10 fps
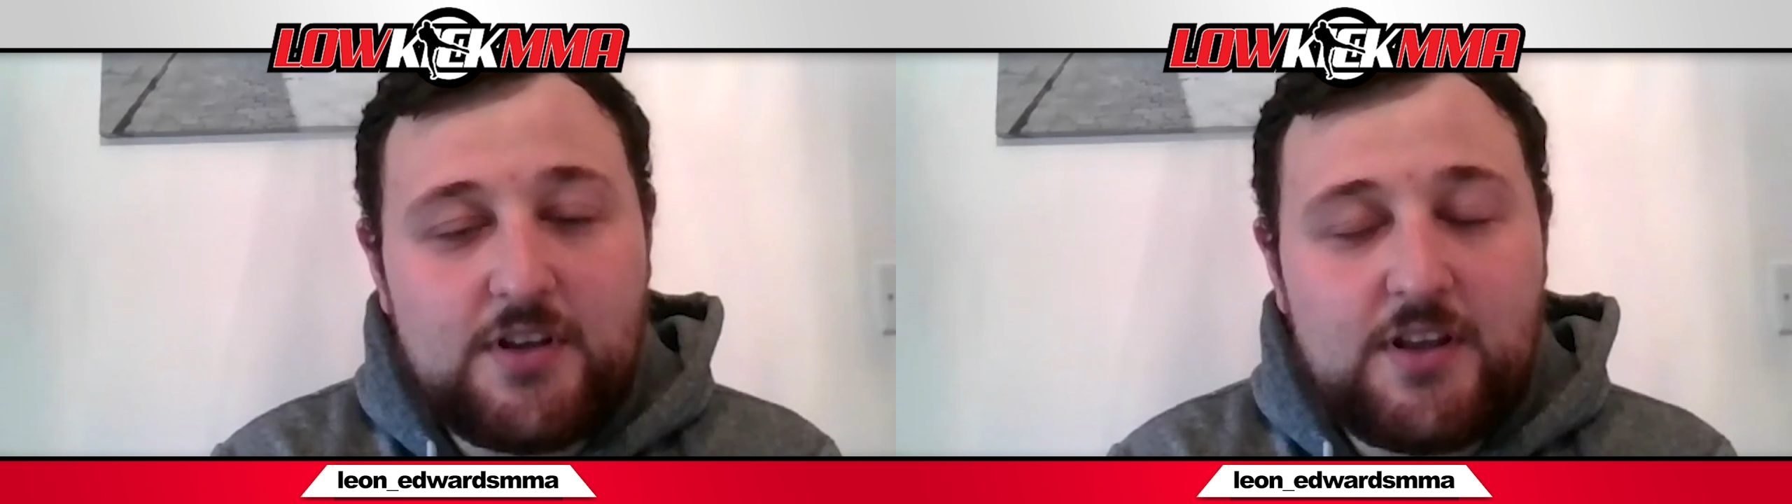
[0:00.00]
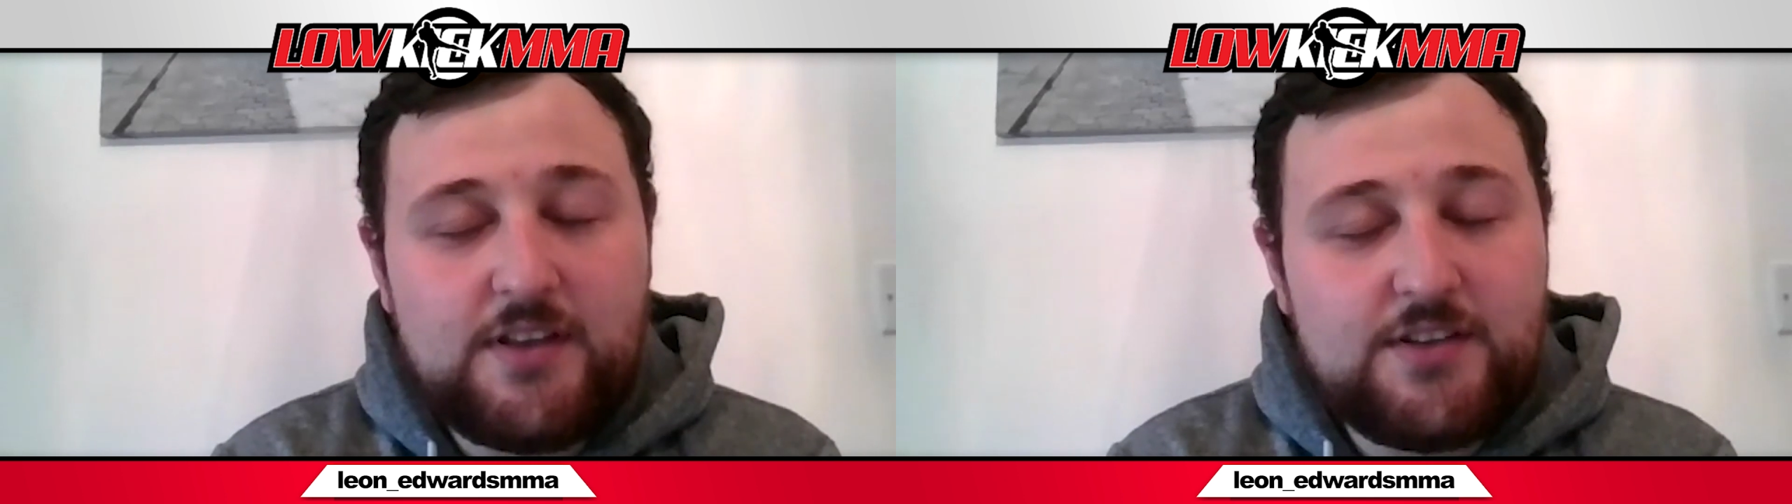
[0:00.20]

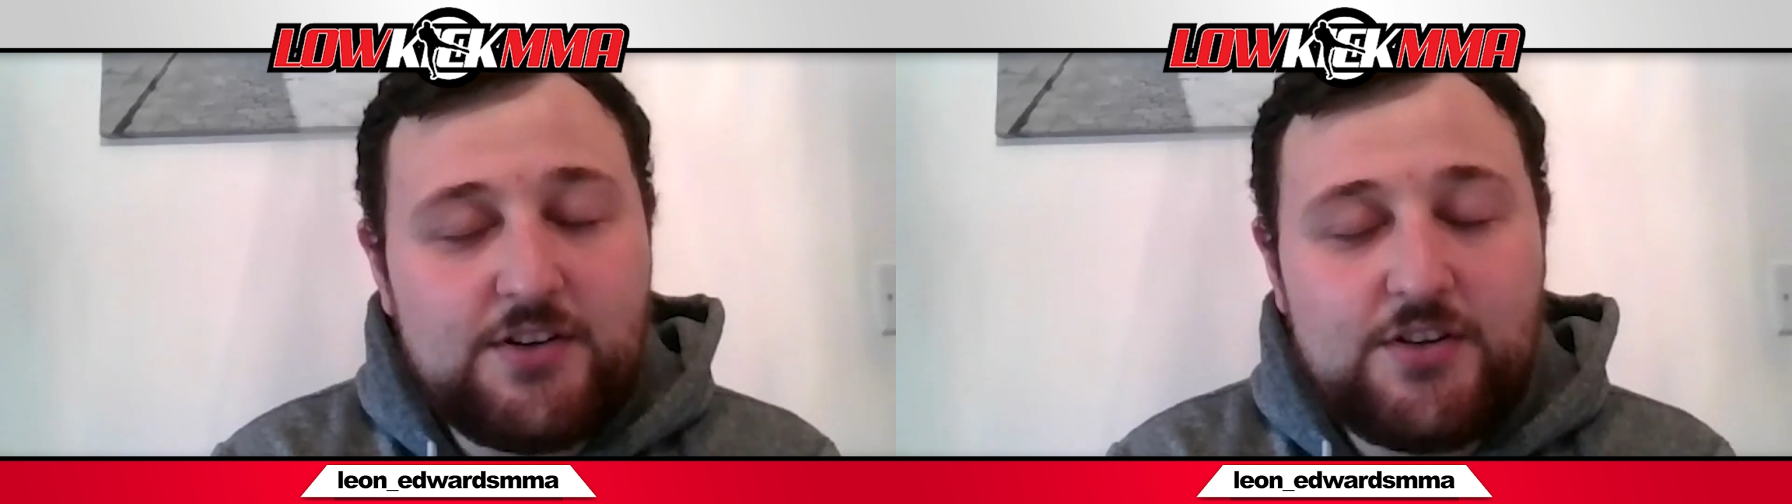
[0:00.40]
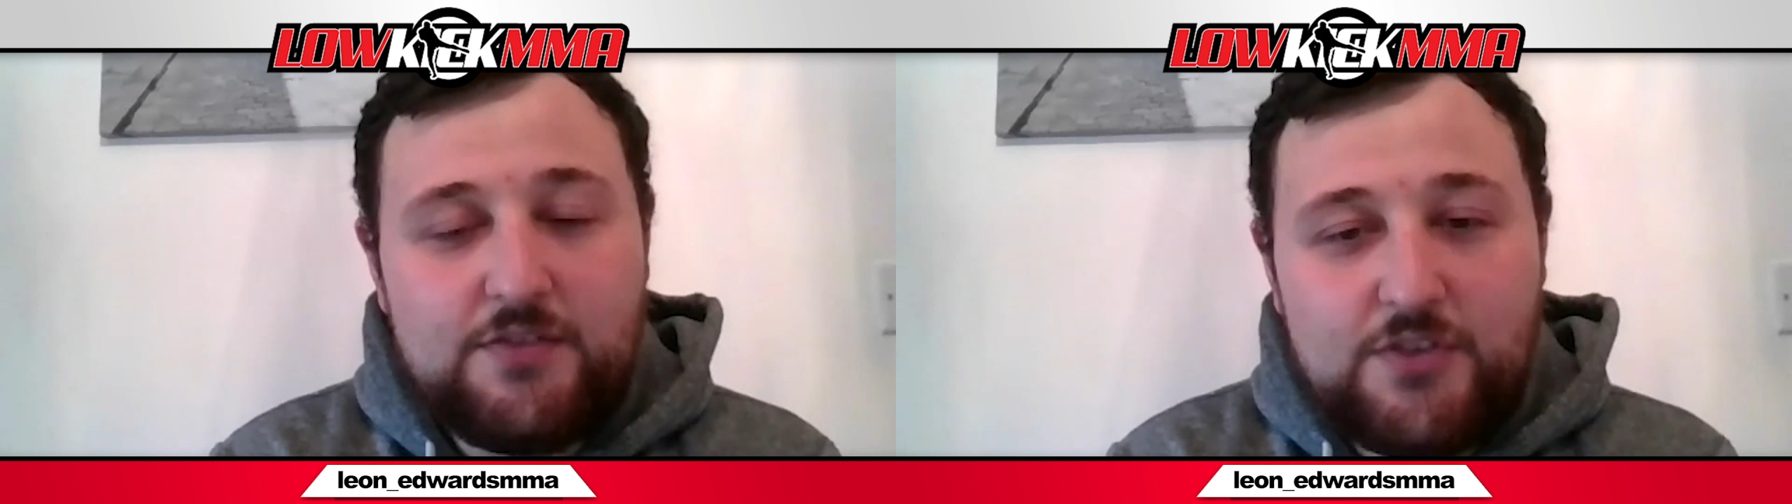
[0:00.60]
Is it
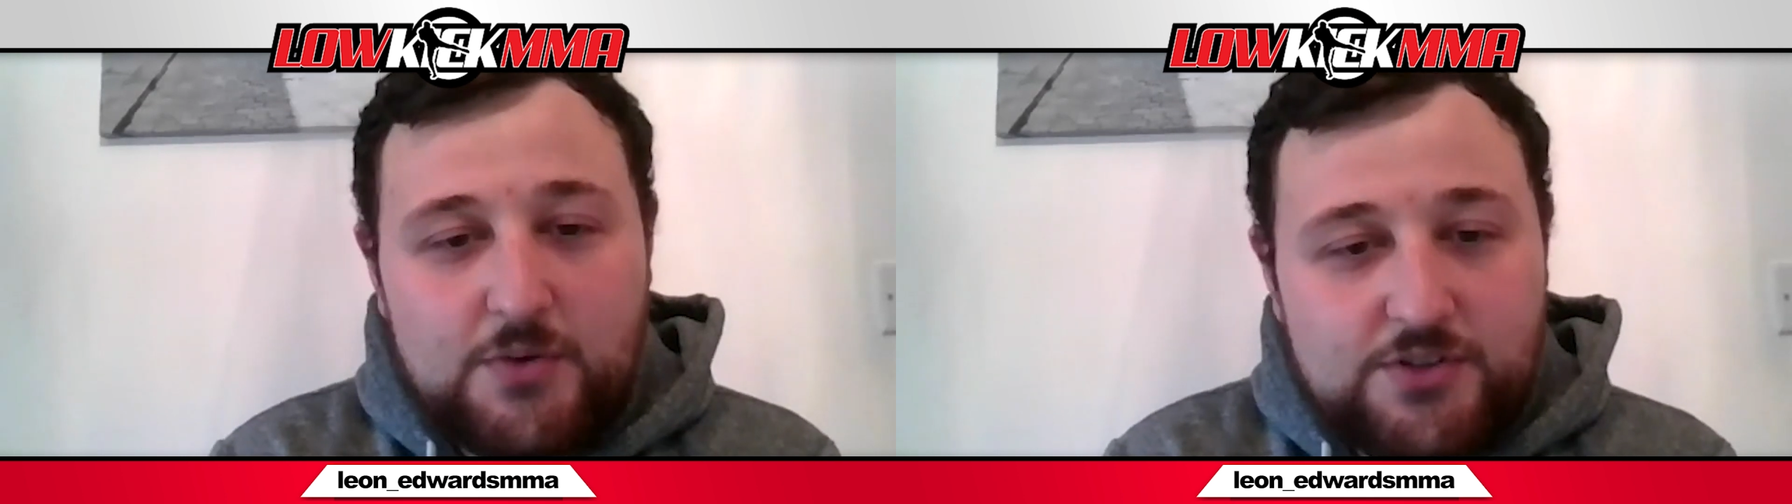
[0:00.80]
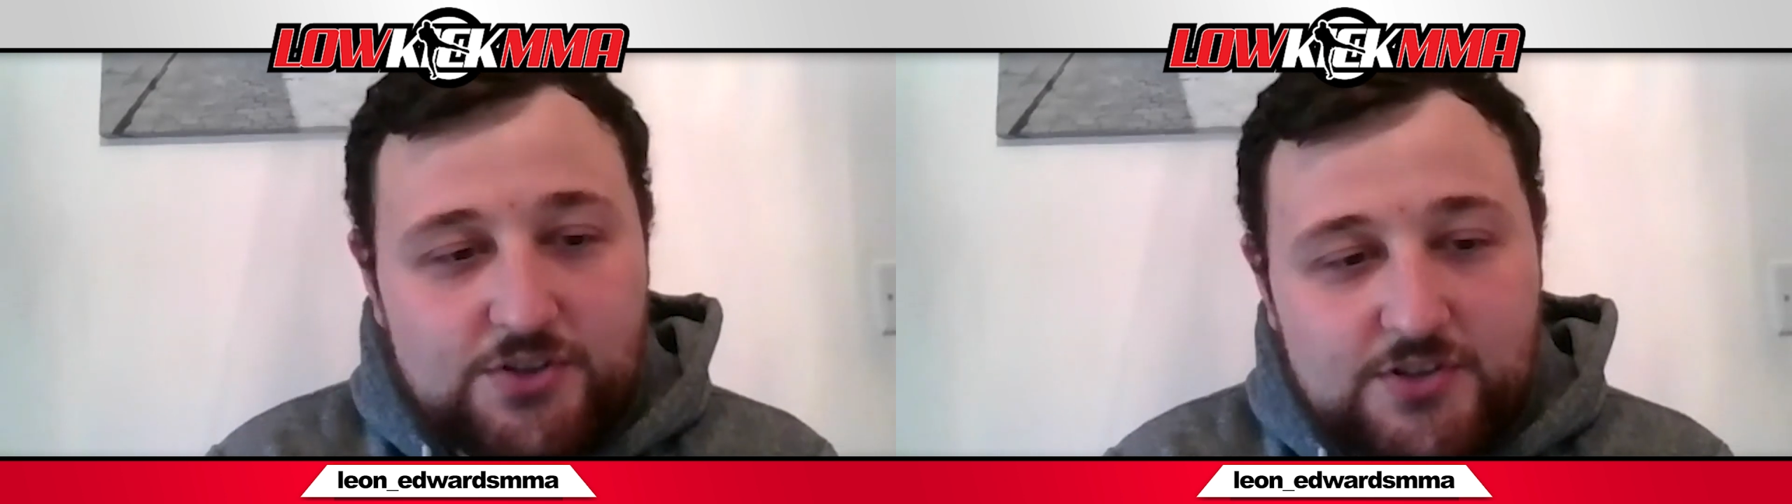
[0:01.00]
annoying for you? It's